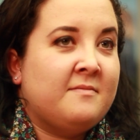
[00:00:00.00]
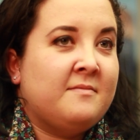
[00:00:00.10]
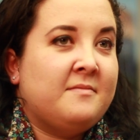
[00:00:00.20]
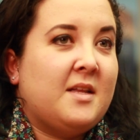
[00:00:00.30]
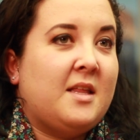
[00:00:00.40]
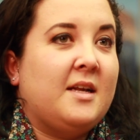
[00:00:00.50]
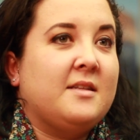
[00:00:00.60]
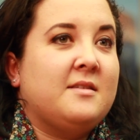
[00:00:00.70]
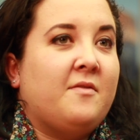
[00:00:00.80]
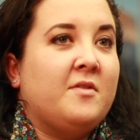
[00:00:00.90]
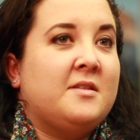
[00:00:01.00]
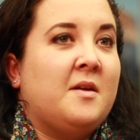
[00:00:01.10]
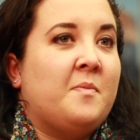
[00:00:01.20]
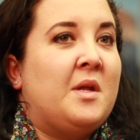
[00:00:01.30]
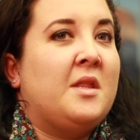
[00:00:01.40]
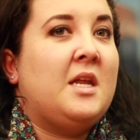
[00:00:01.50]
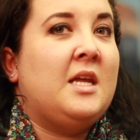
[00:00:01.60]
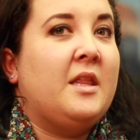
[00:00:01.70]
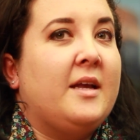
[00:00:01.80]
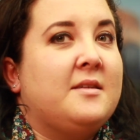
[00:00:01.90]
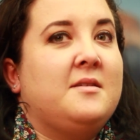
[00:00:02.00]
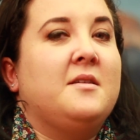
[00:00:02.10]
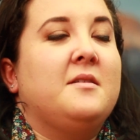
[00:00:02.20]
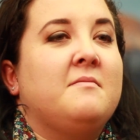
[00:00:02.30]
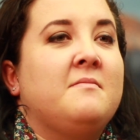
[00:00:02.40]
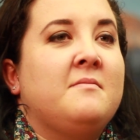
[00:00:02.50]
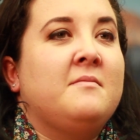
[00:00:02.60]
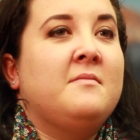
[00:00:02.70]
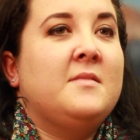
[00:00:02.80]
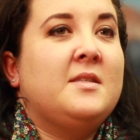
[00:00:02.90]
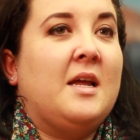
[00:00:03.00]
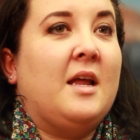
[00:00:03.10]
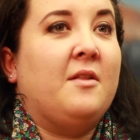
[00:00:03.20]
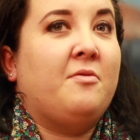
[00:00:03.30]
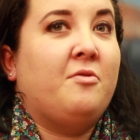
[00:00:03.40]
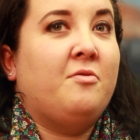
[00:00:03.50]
I think it's definitely something that he likes to say,